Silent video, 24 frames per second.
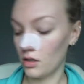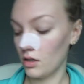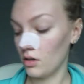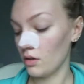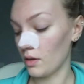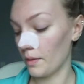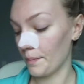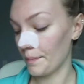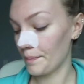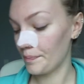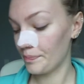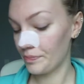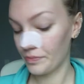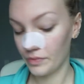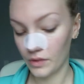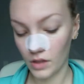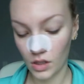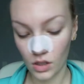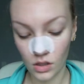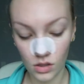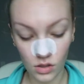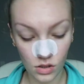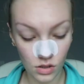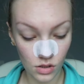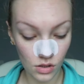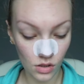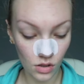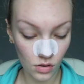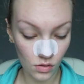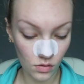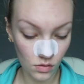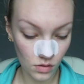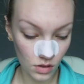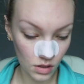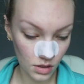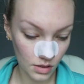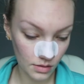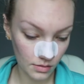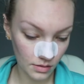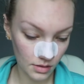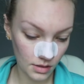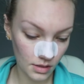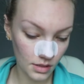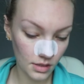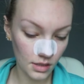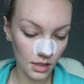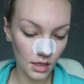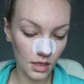Okay, so this
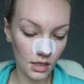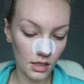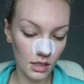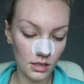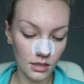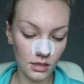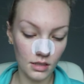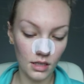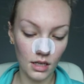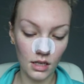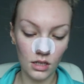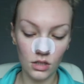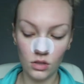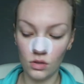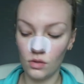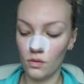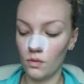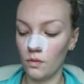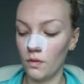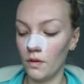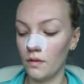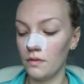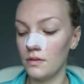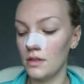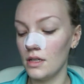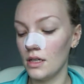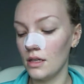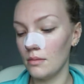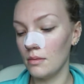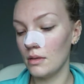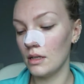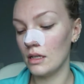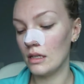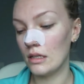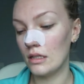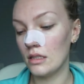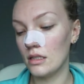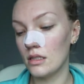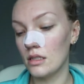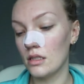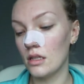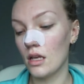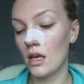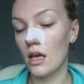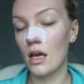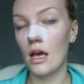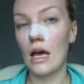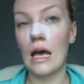one said 10 to 15 minutes.
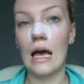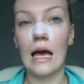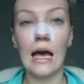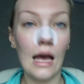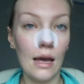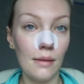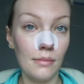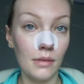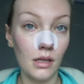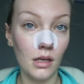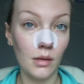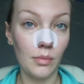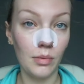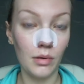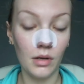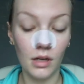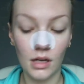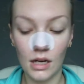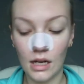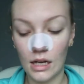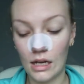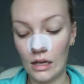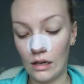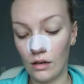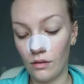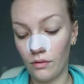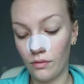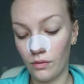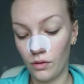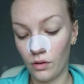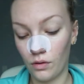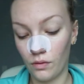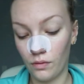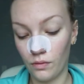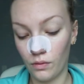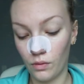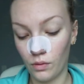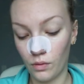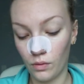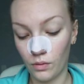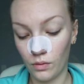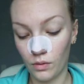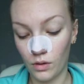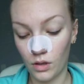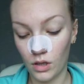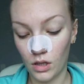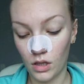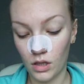I'm gonna put it on for a
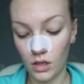full